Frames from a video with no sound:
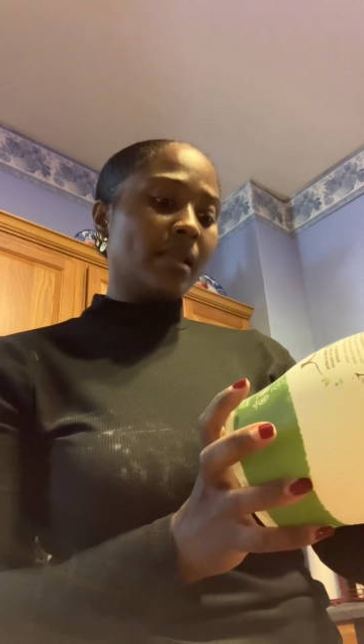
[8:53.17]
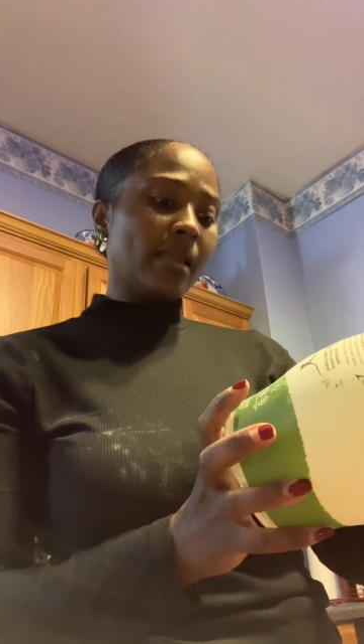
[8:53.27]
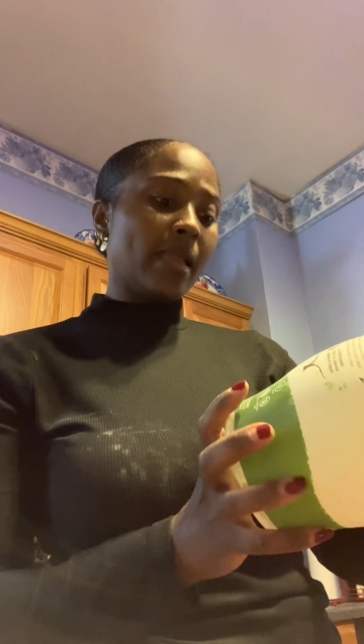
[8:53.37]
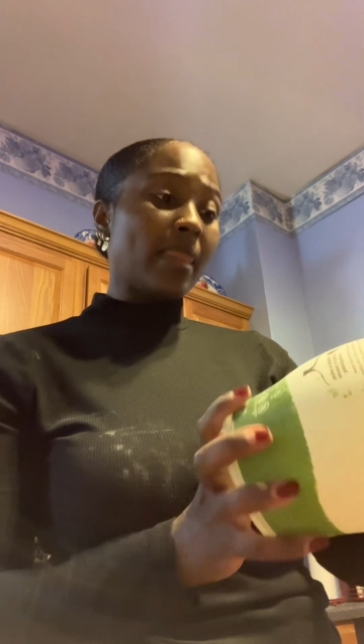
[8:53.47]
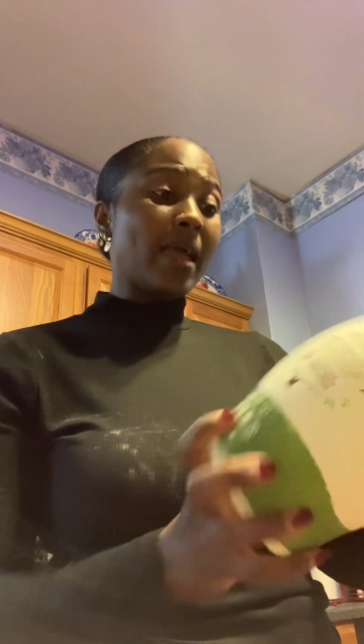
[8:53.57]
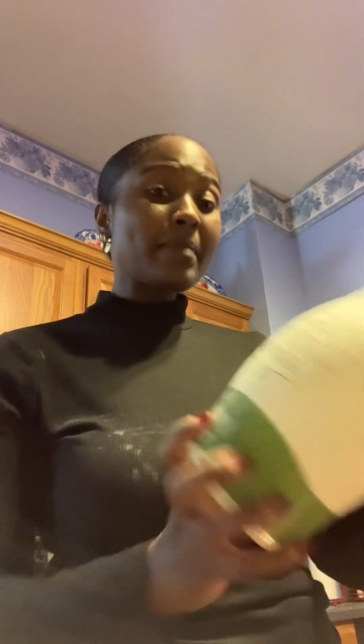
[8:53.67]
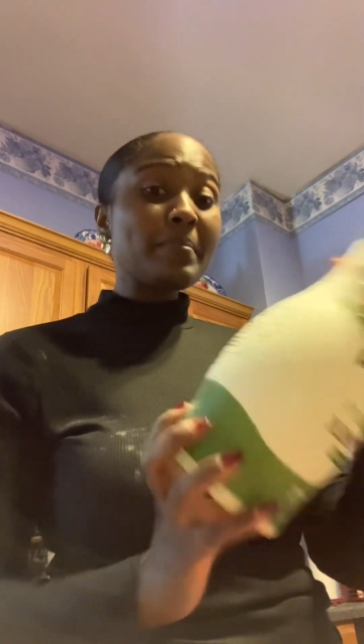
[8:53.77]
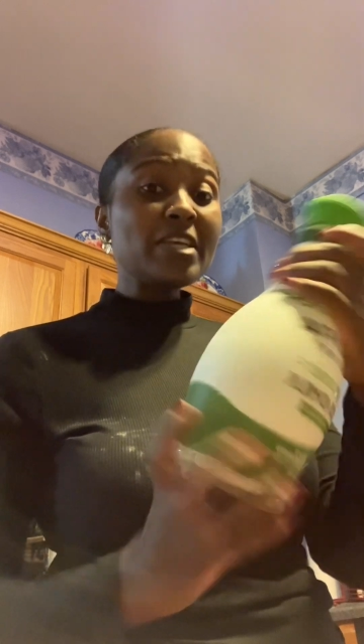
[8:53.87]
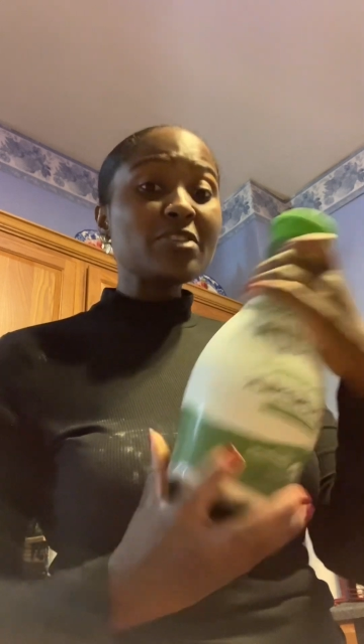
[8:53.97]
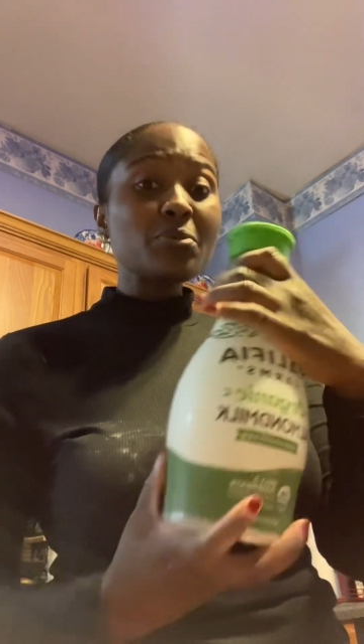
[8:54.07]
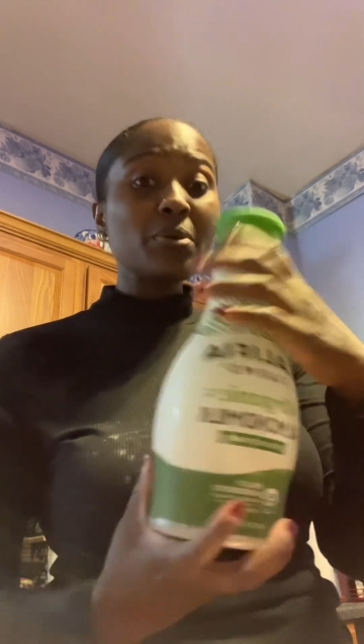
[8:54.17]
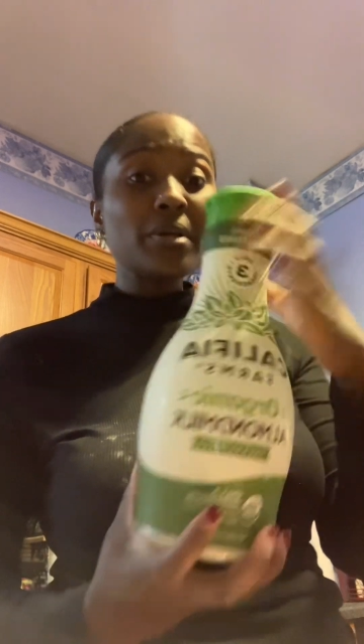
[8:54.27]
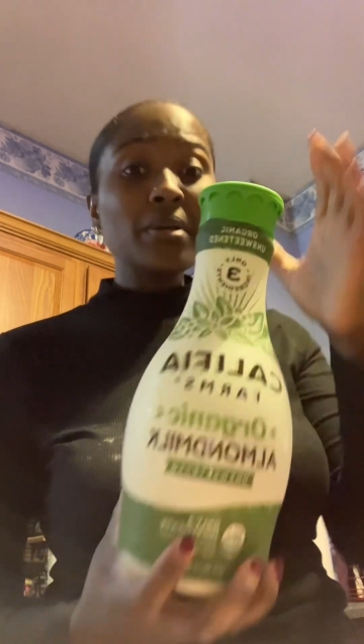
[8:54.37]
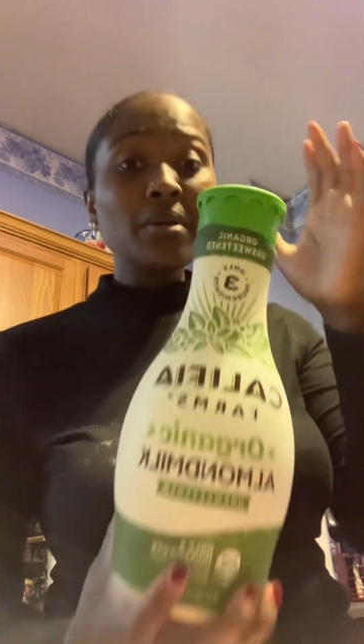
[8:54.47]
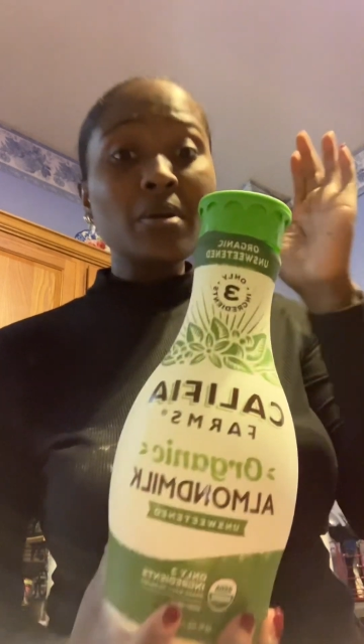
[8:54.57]
And, like, make sure
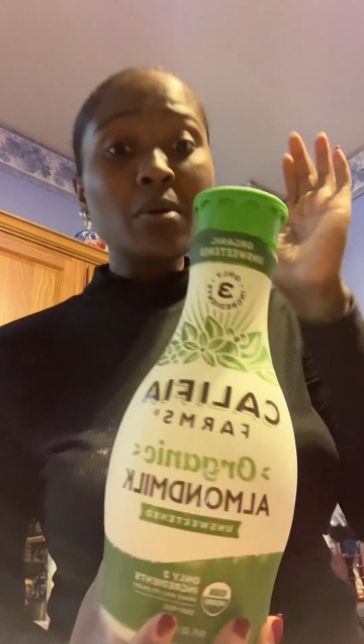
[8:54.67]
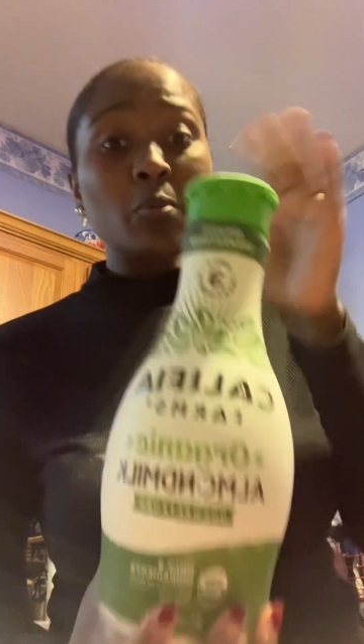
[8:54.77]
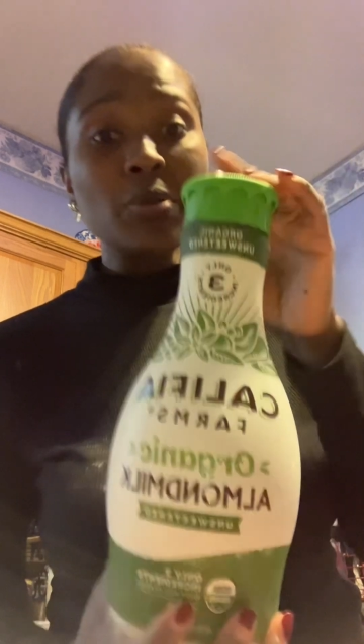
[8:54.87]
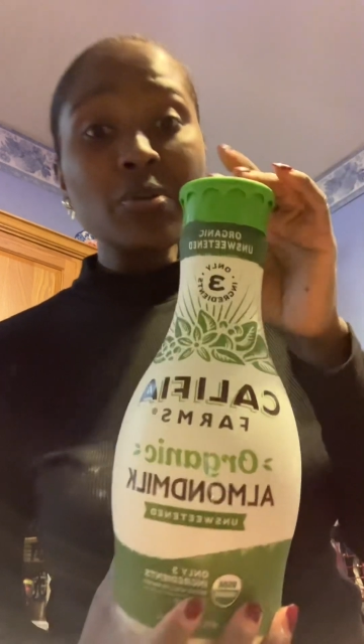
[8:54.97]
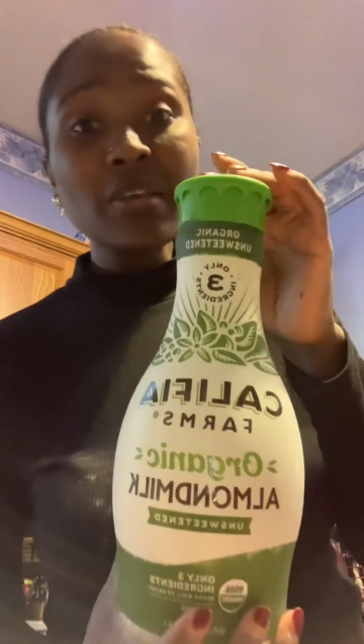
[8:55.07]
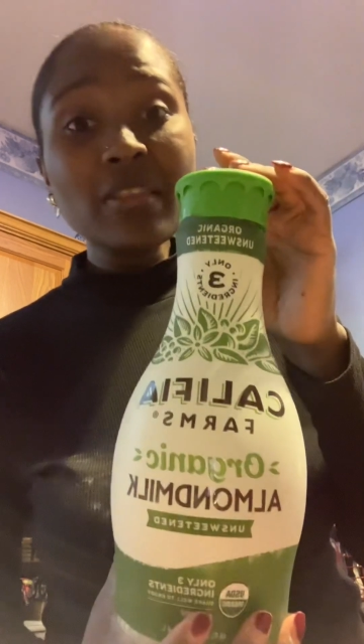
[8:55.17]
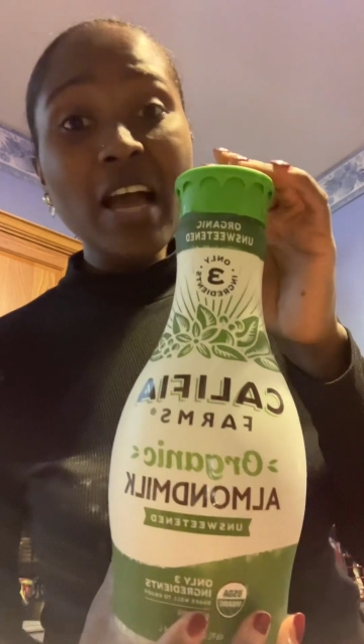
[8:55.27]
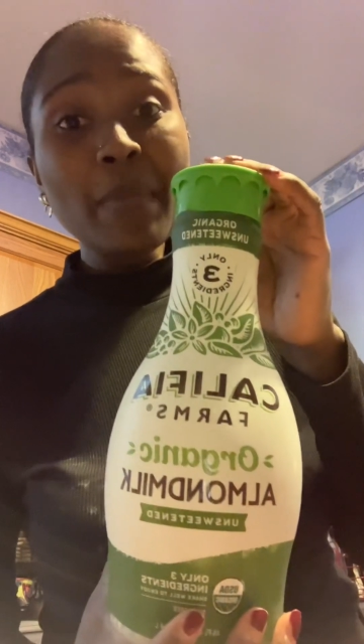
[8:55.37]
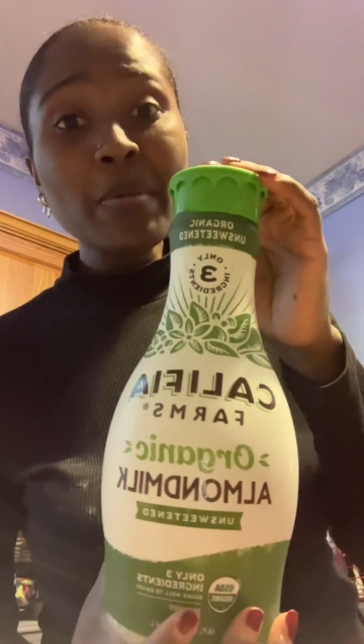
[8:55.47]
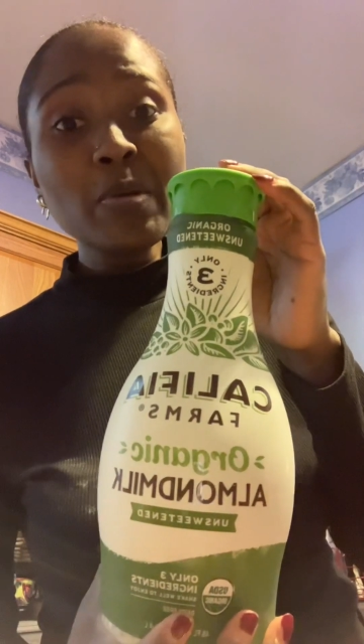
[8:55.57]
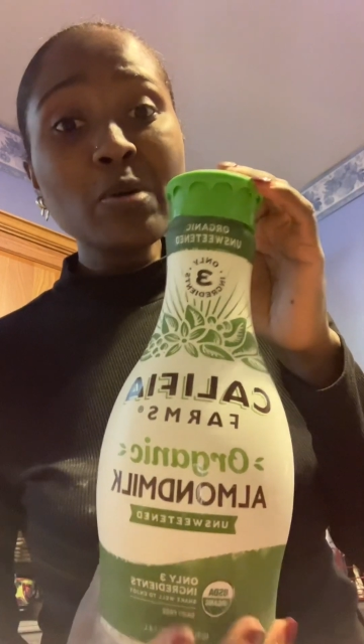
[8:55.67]
when you get the almond milk,